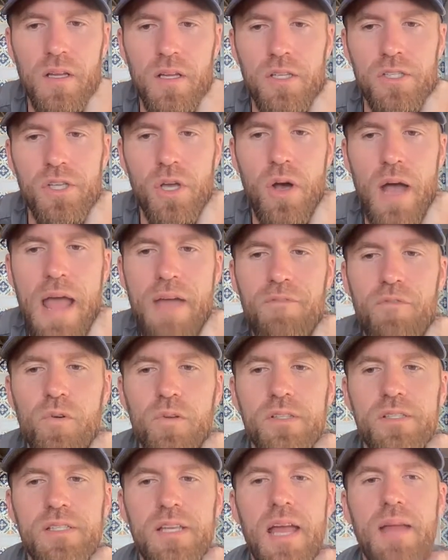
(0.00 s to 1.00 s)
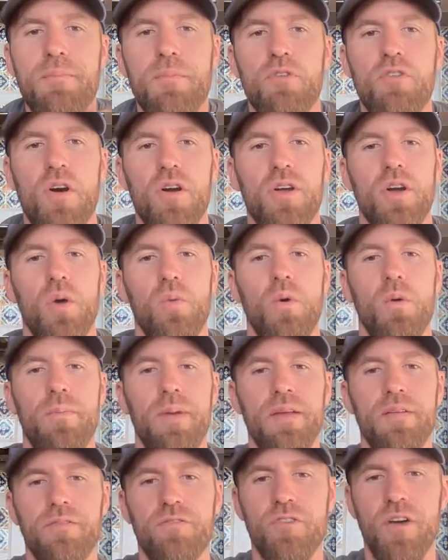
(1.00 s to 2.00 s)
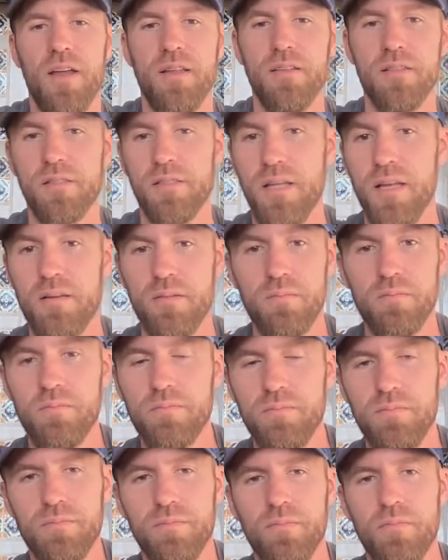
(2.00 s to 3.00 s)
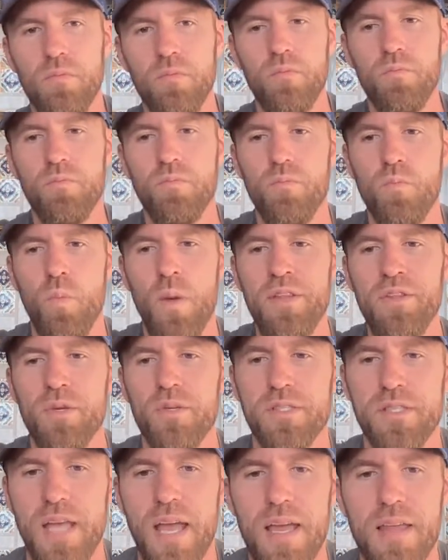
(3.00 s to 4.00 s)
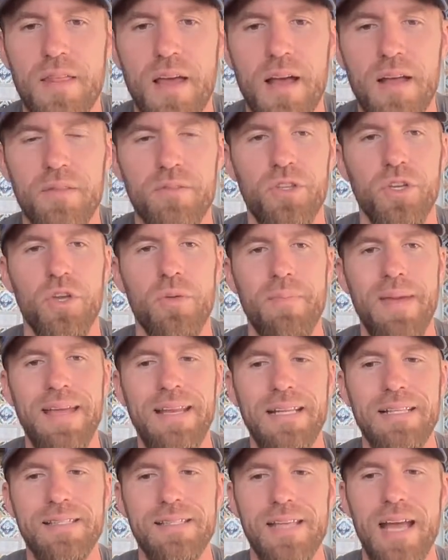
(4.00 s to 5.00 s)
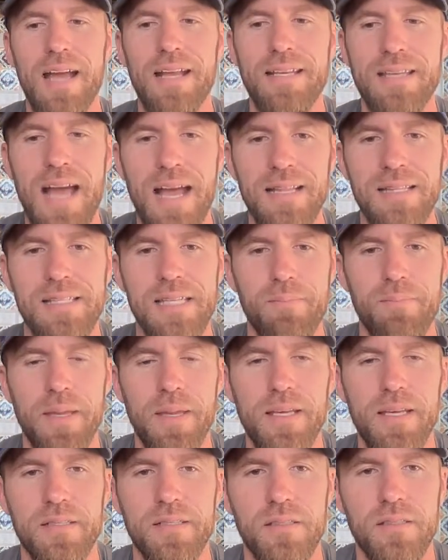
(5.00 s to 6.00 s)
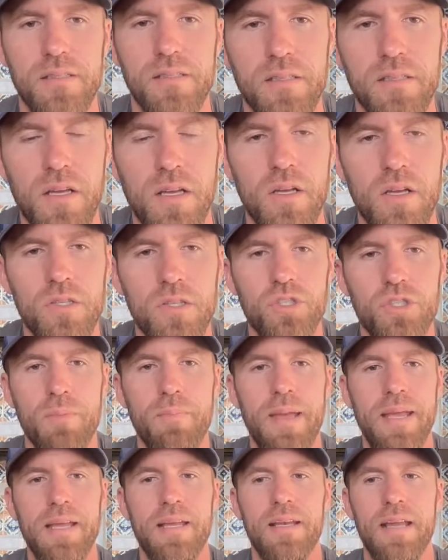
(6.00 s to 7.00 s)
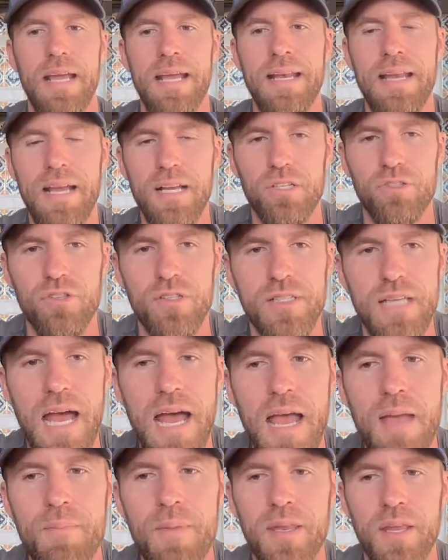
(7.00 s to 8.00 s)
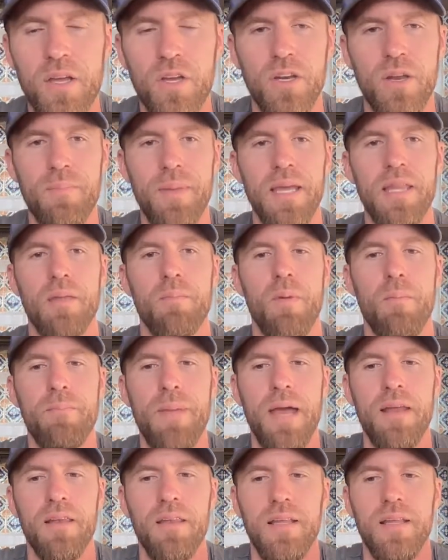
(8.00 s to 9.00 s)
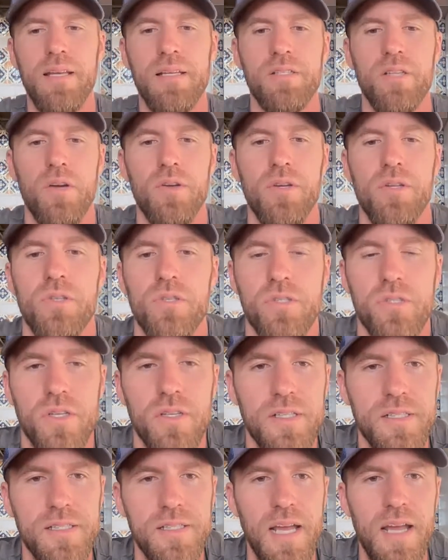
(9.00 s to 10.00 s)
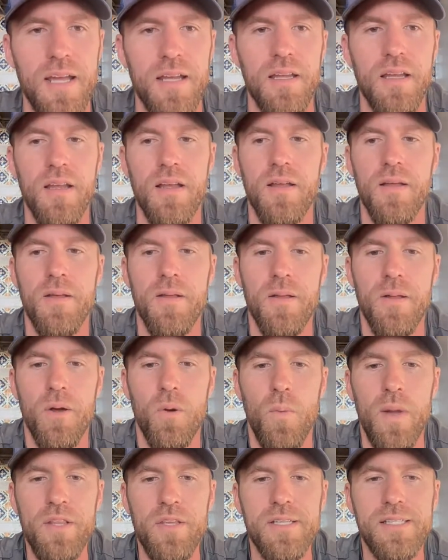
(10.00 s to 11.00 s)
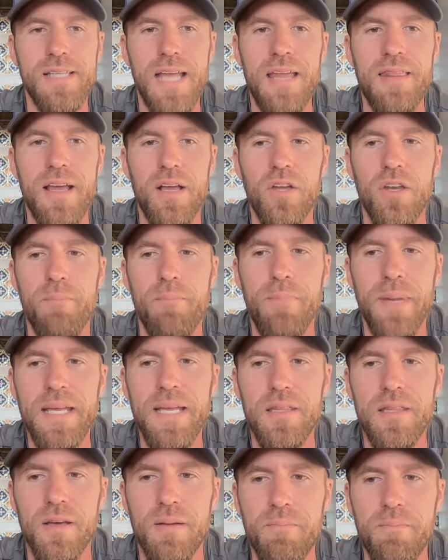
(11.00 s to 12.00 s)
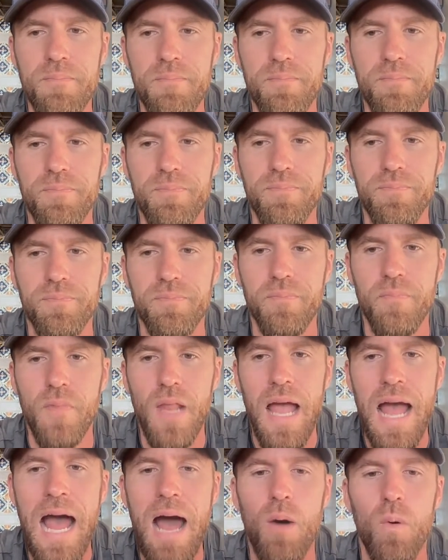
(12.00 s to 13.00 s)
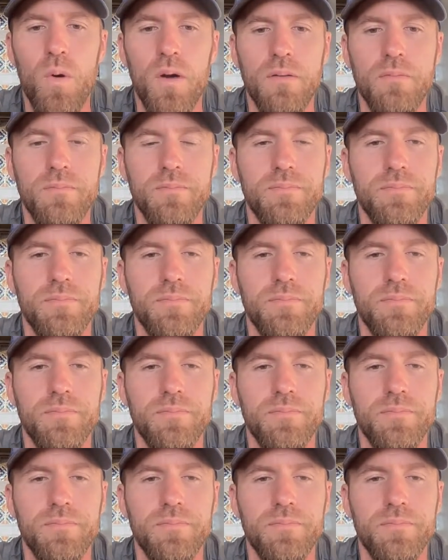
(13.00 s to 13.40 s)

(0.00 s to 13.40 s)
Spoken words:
So everyone's saying Morocco will beat France. Then when you say that, do you mean inside 90 minutes? Do you mean in extra time? Are they going to beat them on penalties? Or are you just going to say, when you say they're going to beat them, how?